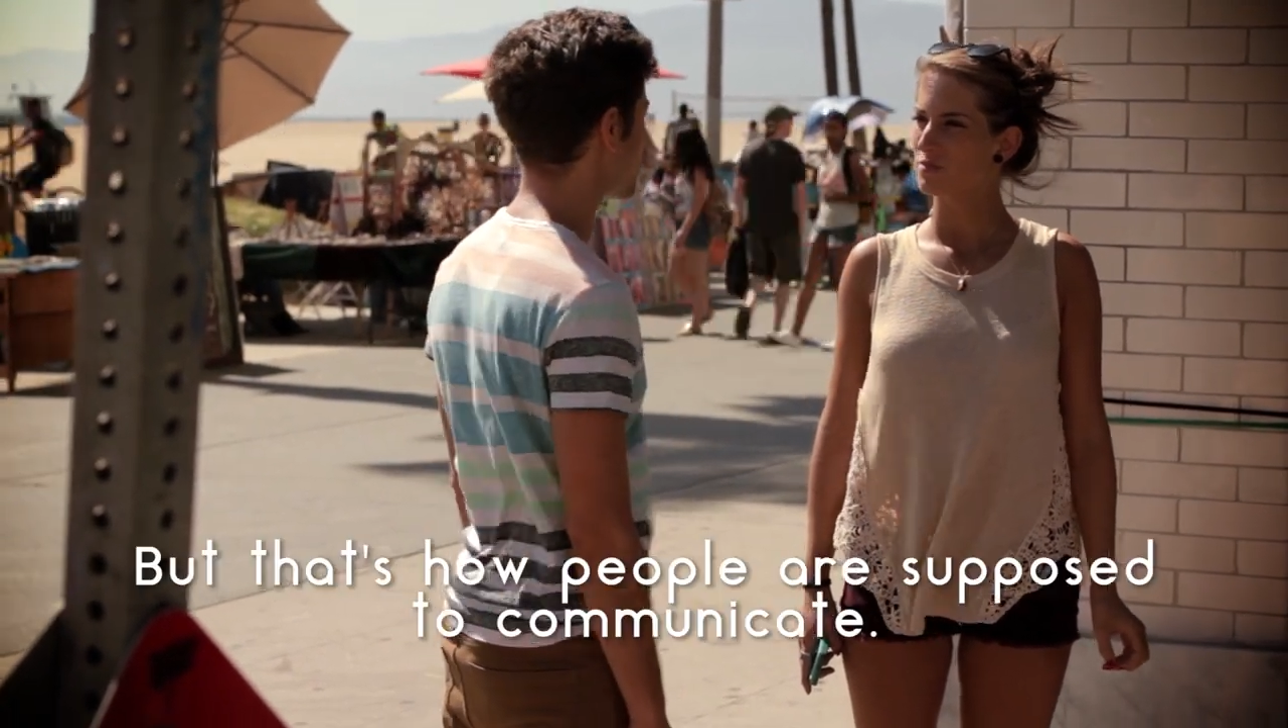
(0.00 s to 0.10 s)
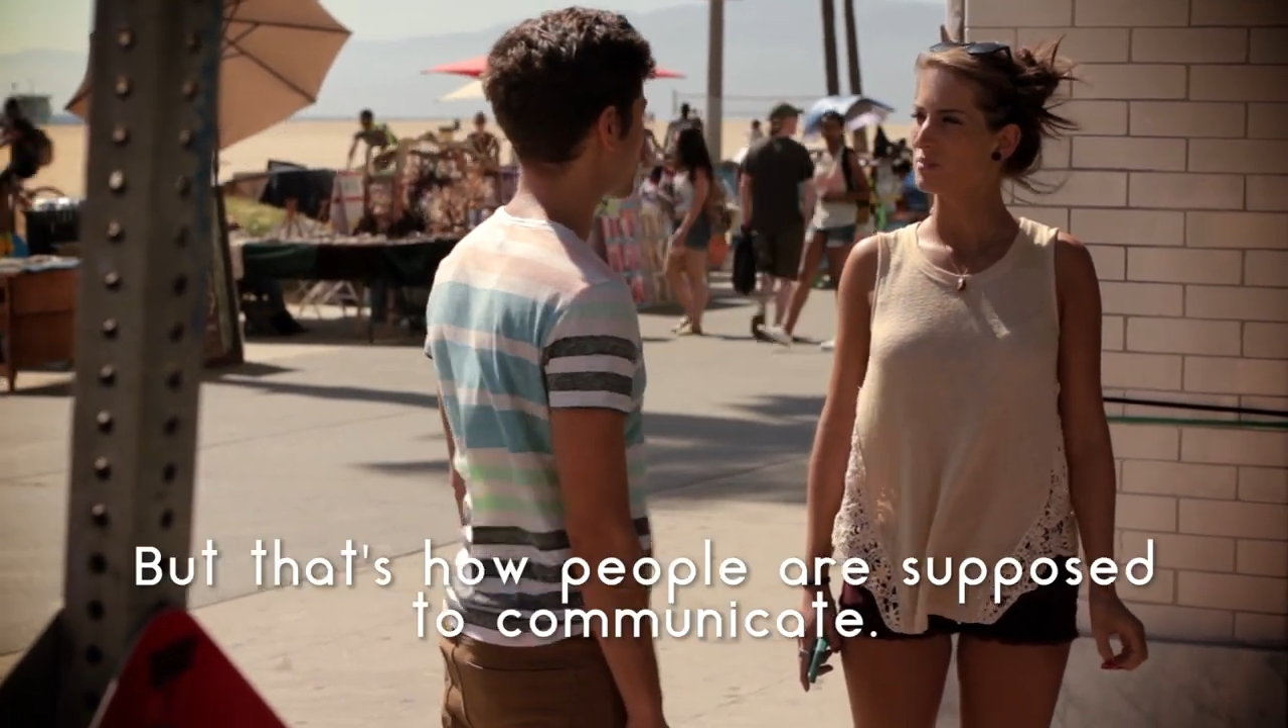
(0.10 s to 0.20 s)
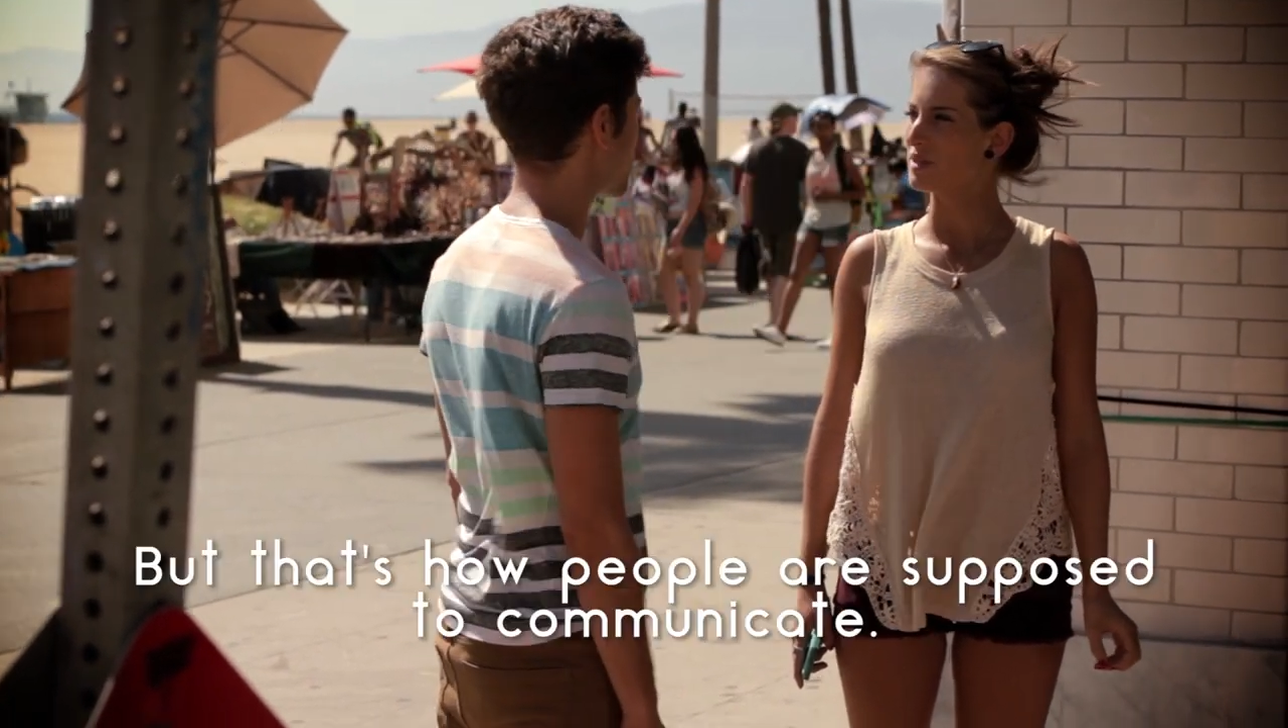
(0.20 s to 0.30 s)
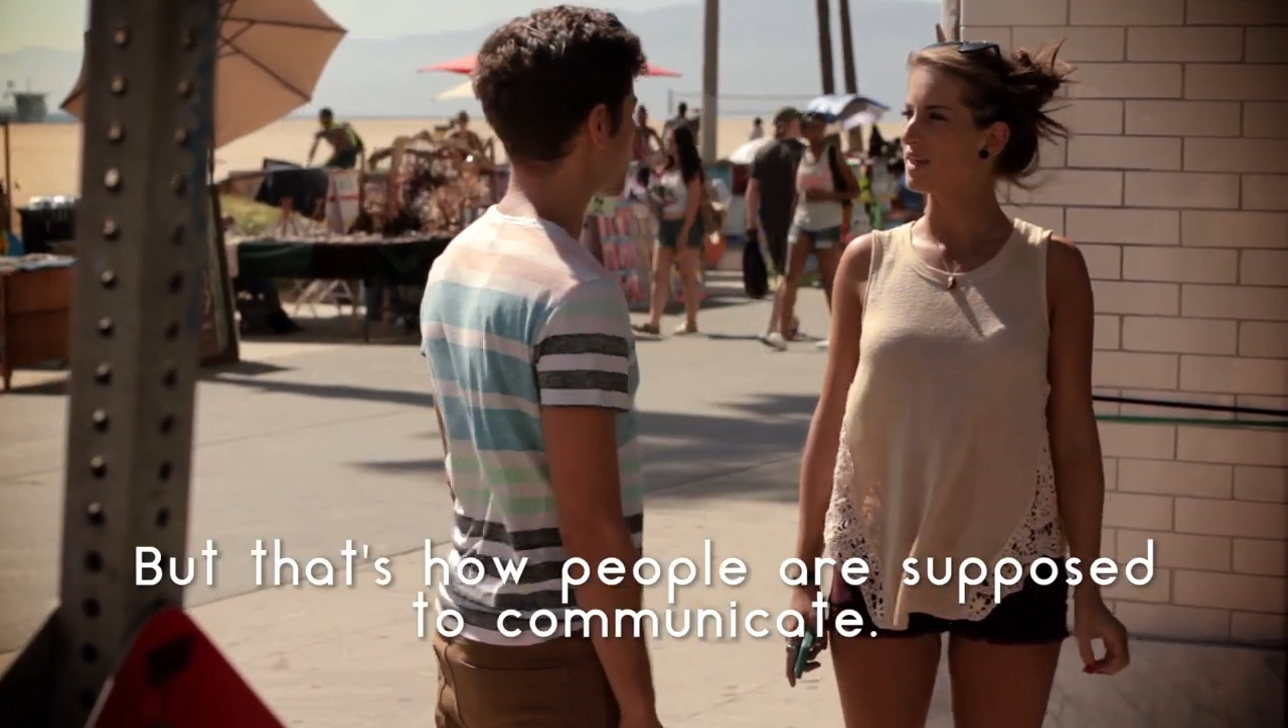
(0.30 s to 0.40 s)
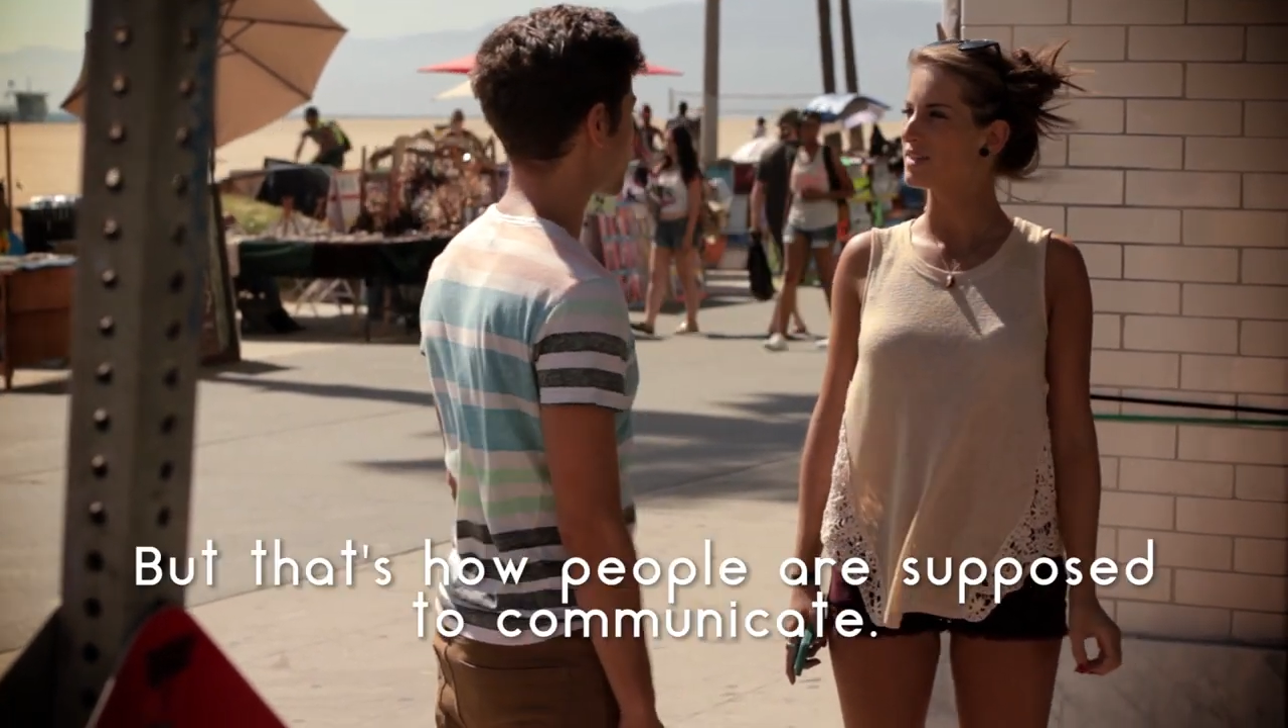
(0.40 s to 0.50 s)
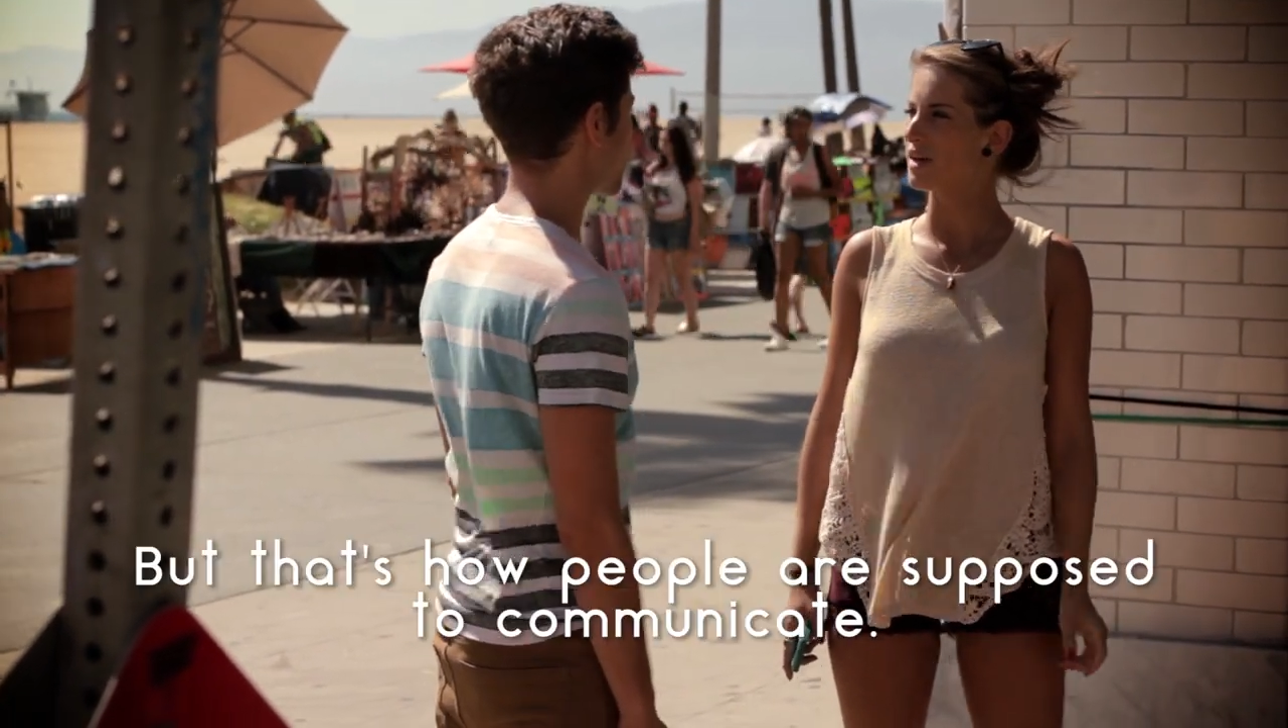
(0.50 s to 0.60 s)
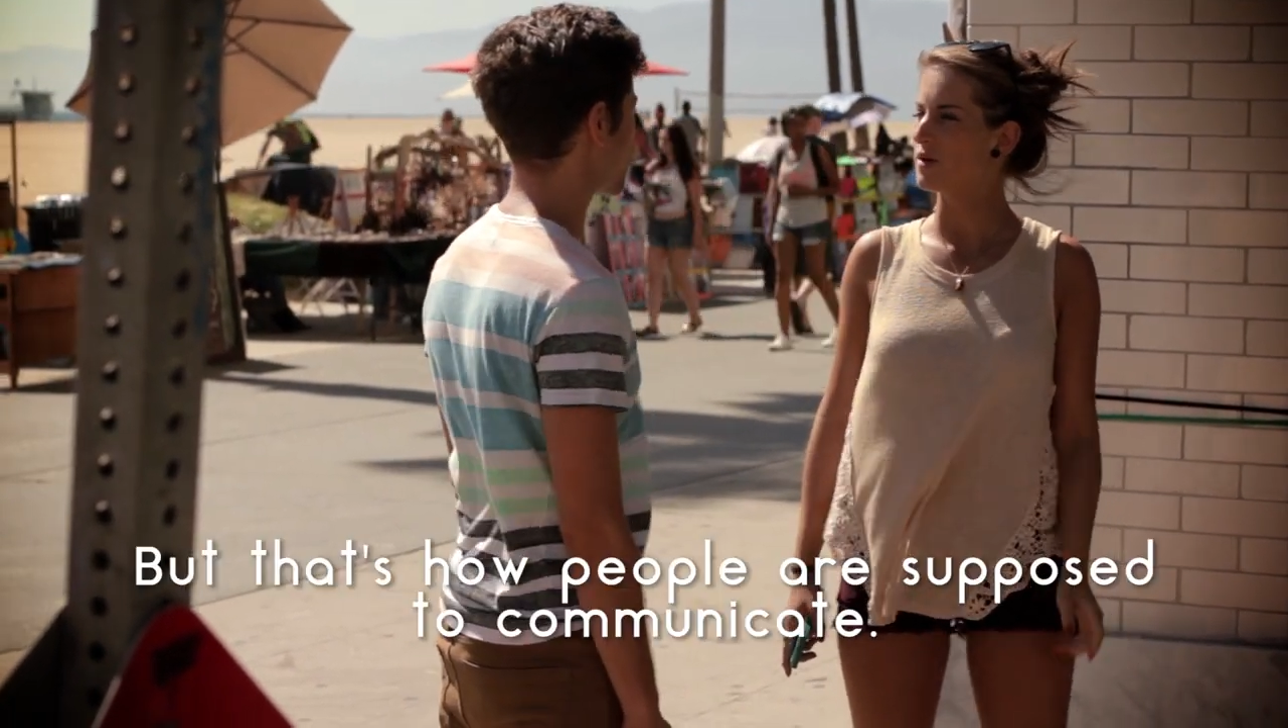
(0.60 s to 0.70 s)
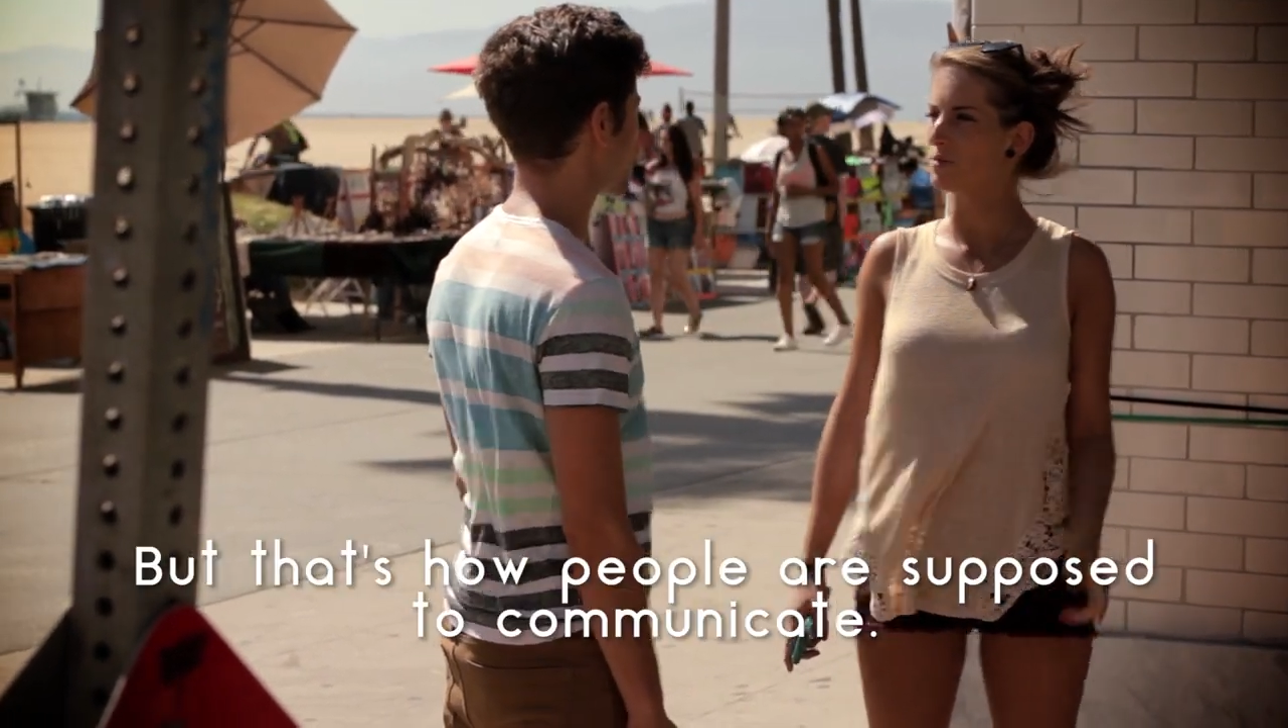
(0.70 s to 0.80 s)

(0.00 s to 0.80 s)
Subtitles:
But that's how